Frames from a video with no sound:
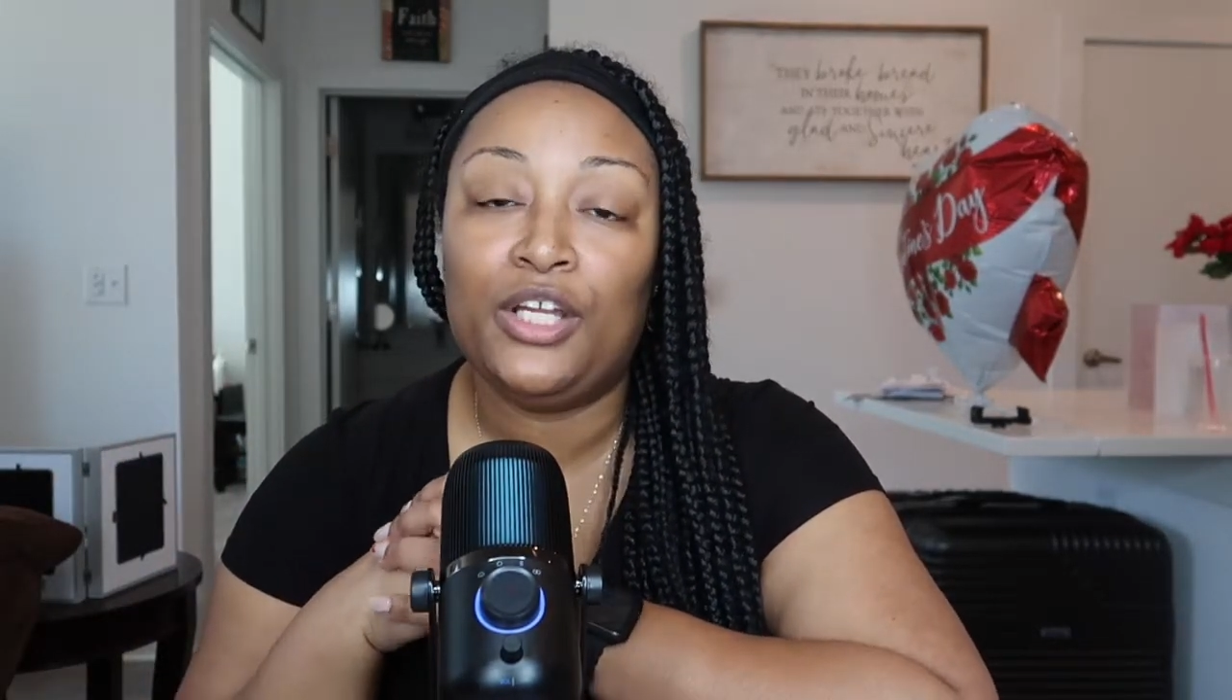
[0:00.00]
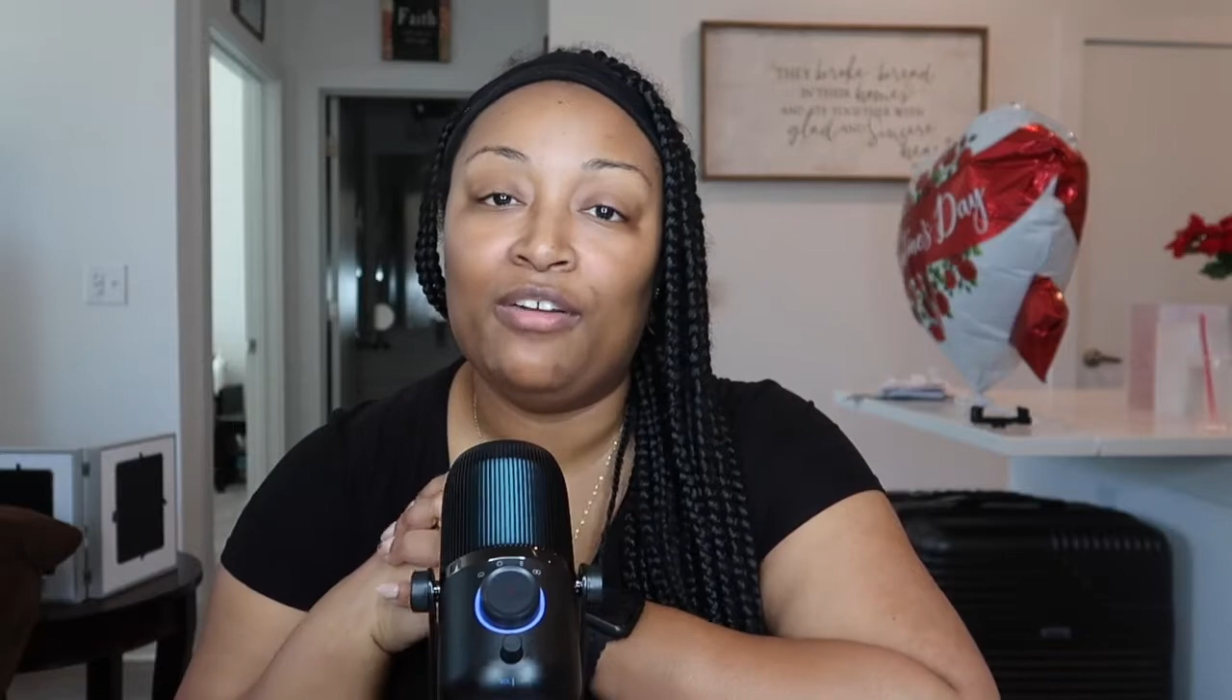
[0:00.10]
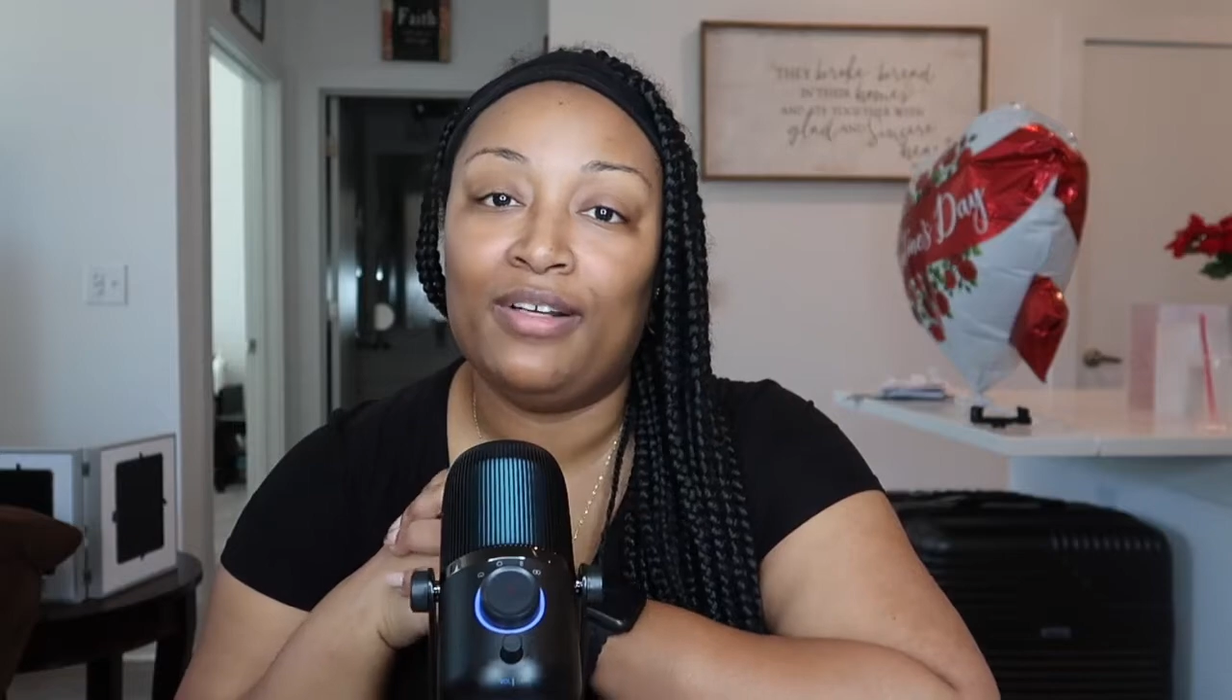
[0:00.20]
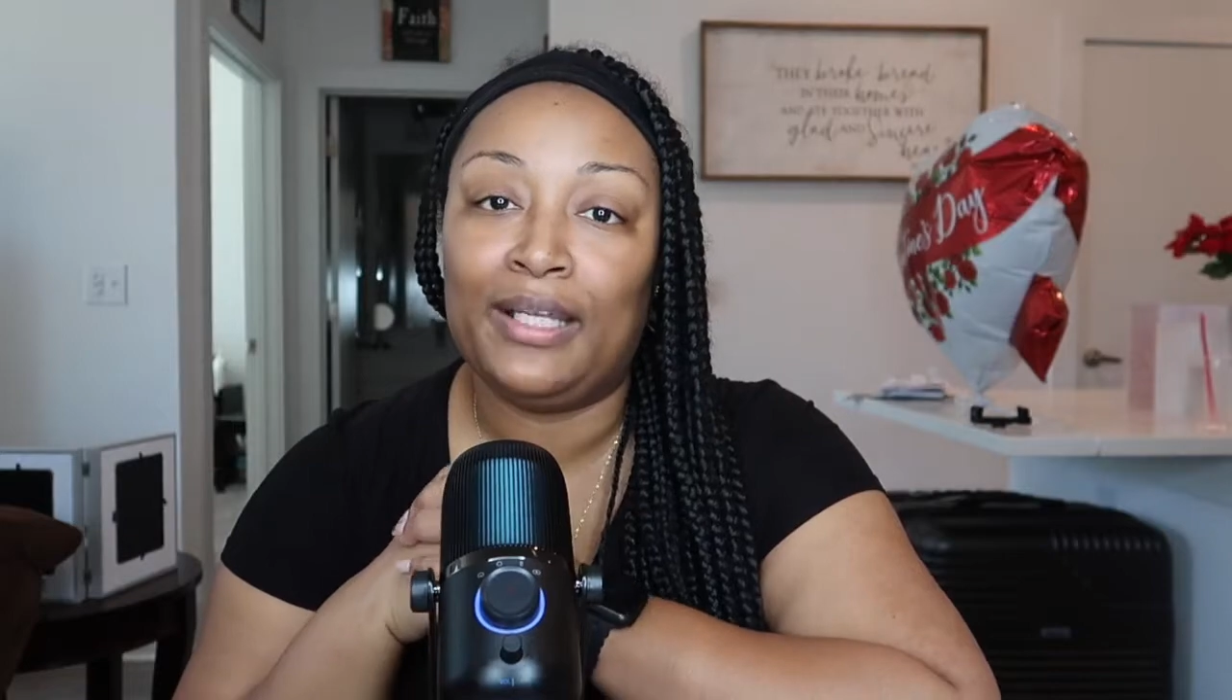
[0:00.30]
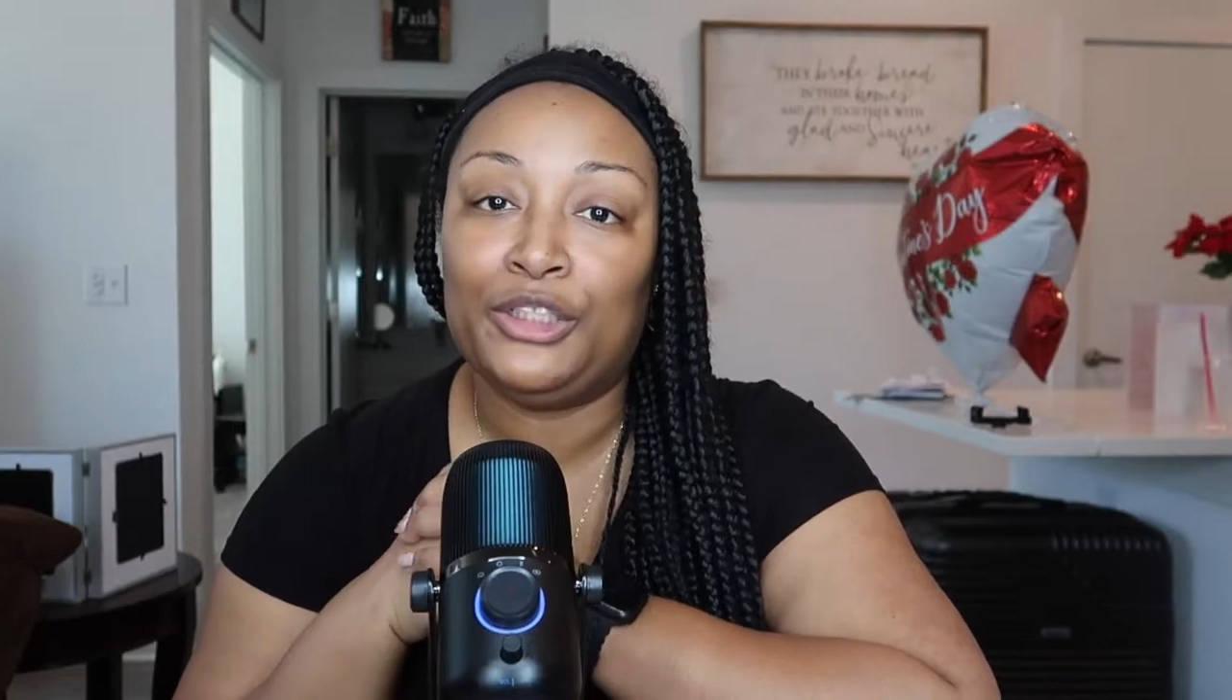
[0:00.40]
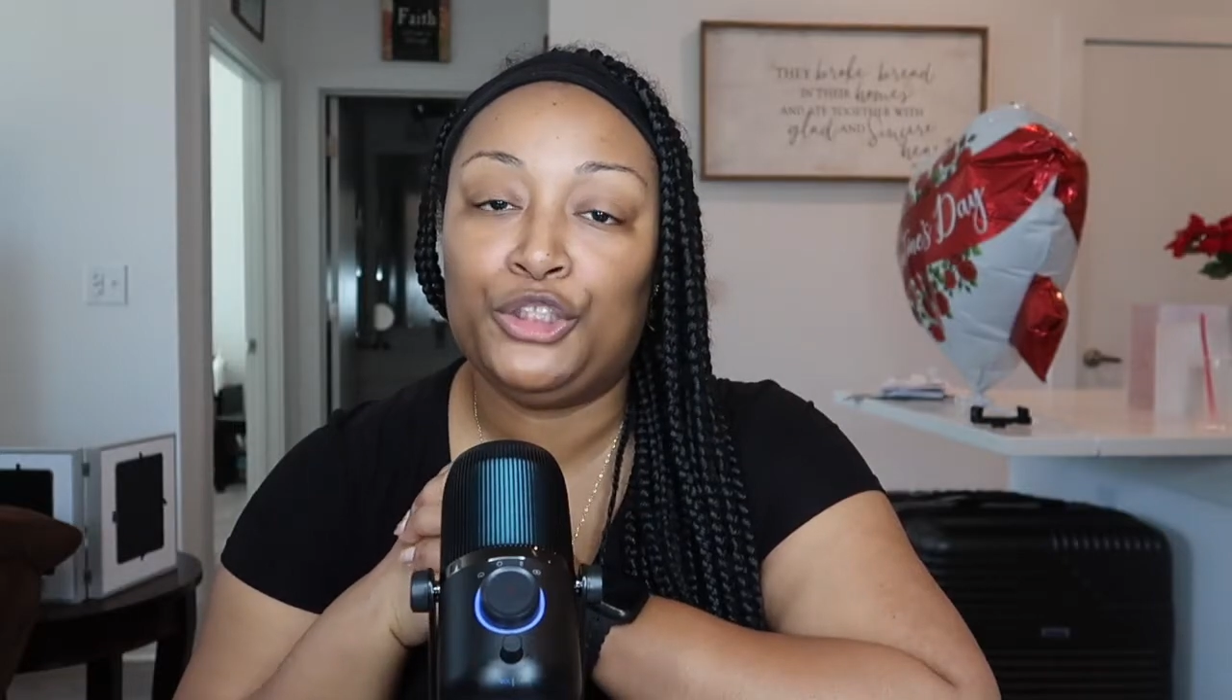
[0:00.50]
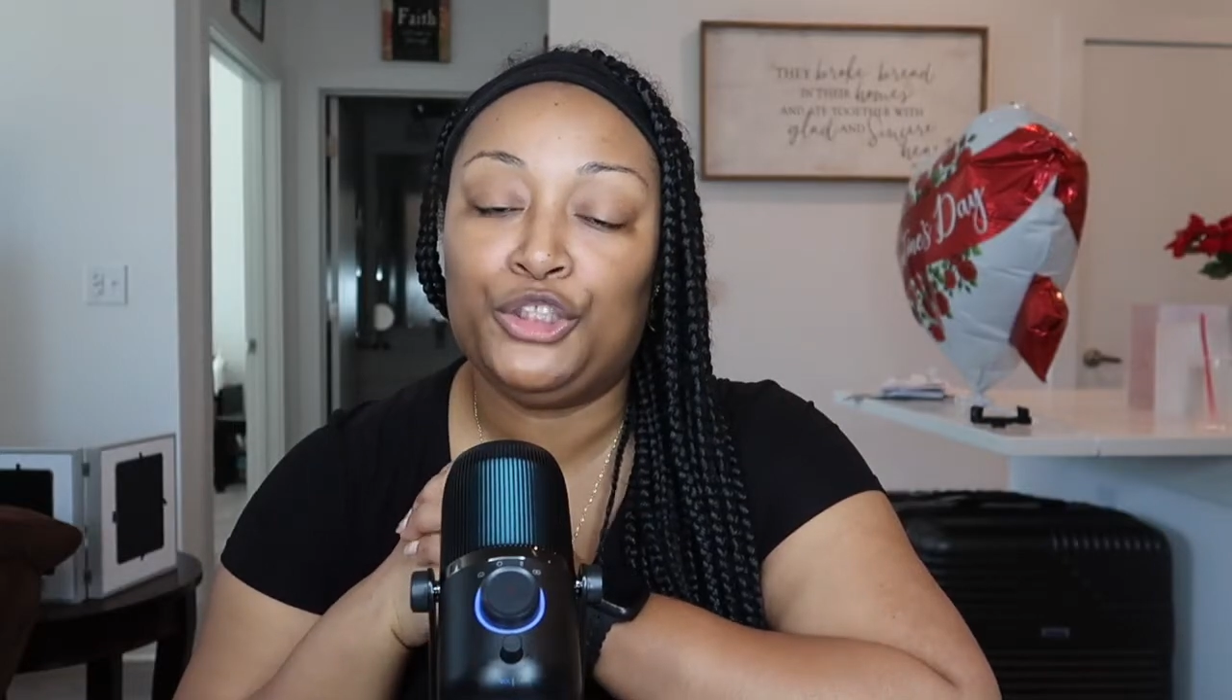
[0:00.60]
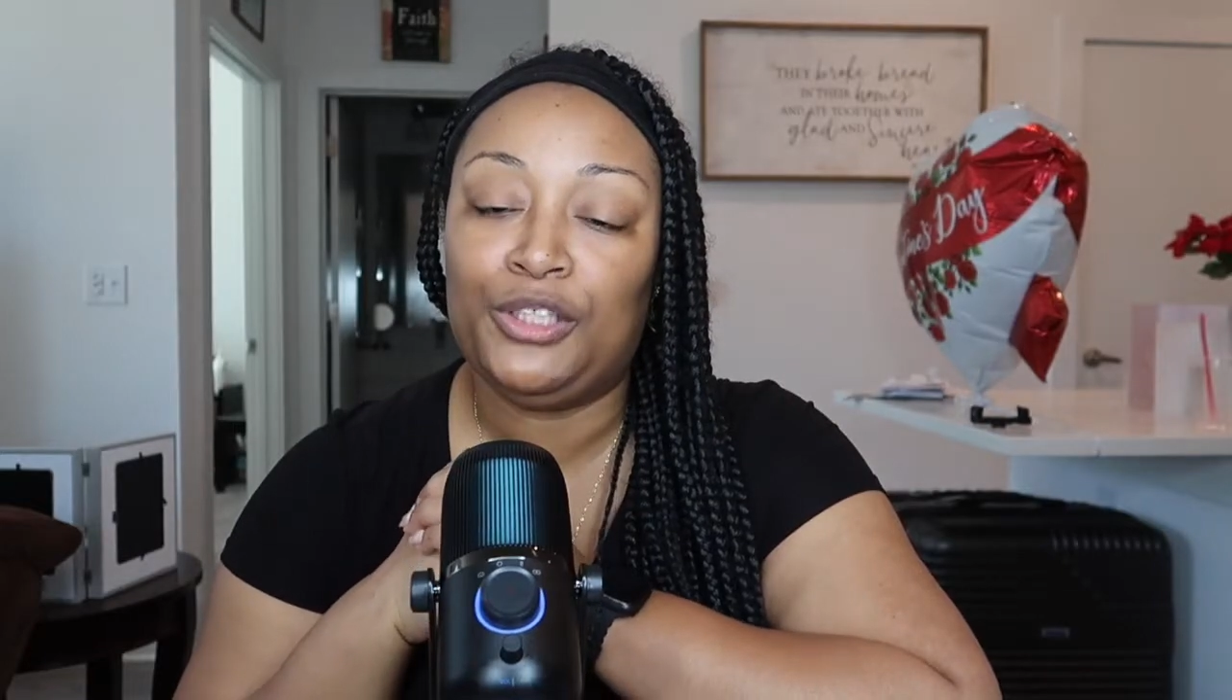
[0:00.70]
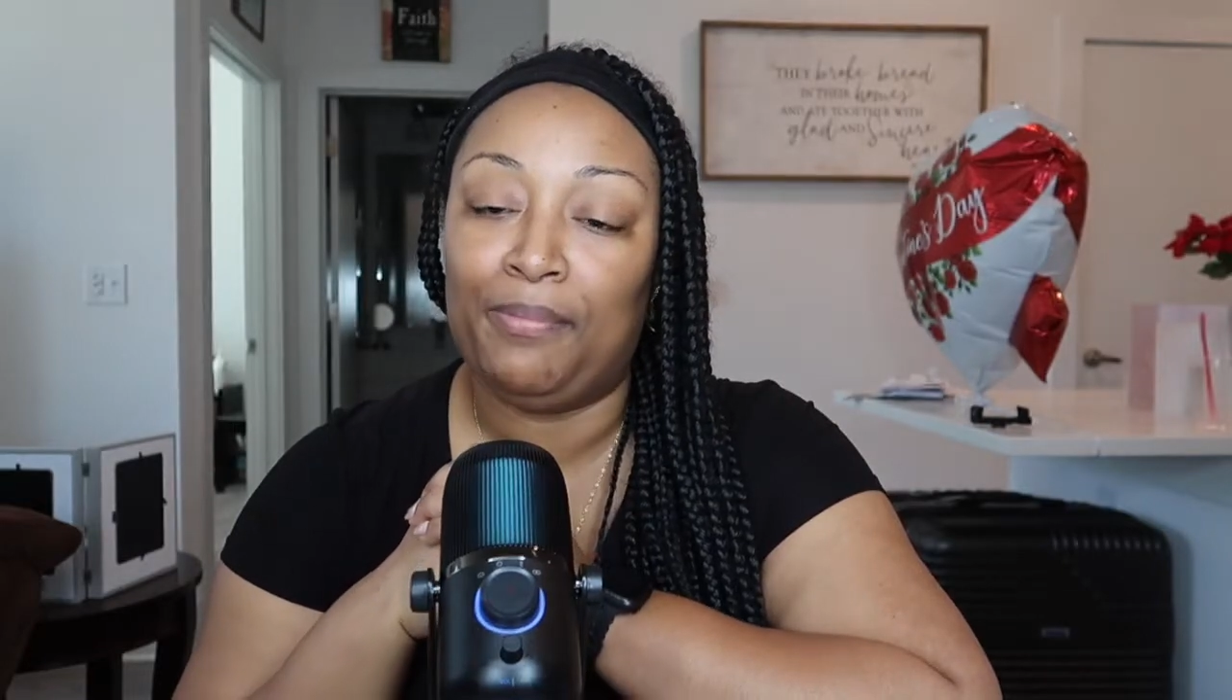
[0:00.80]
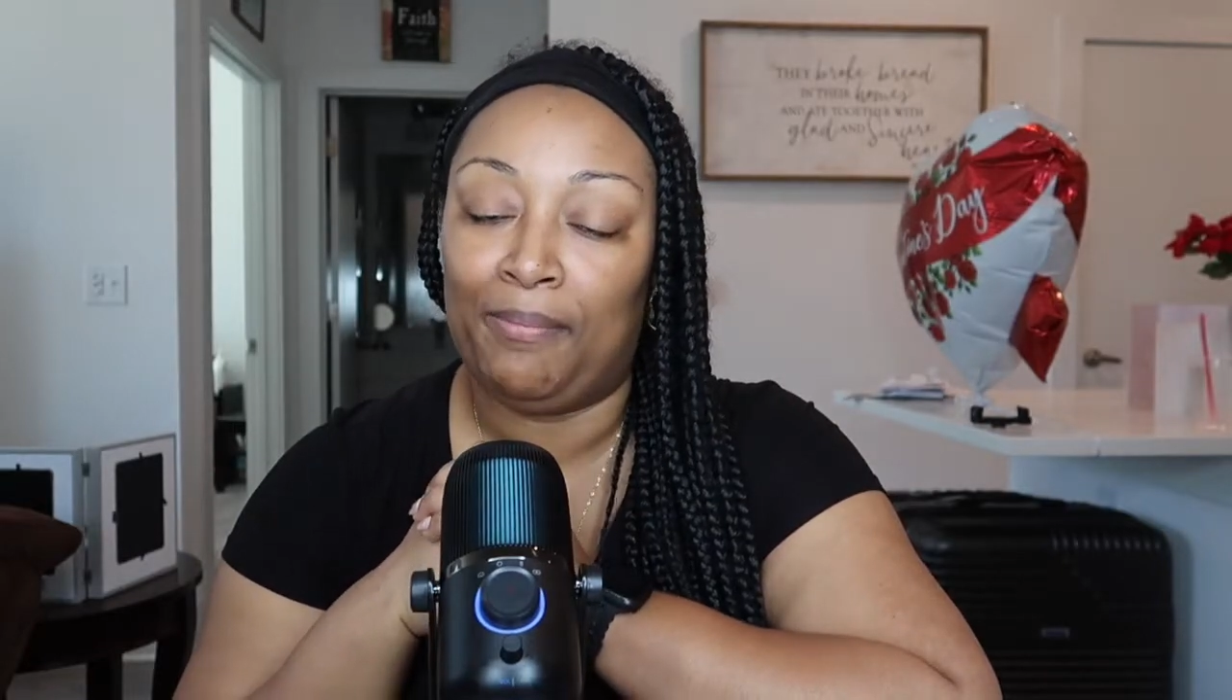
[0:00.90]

your relationship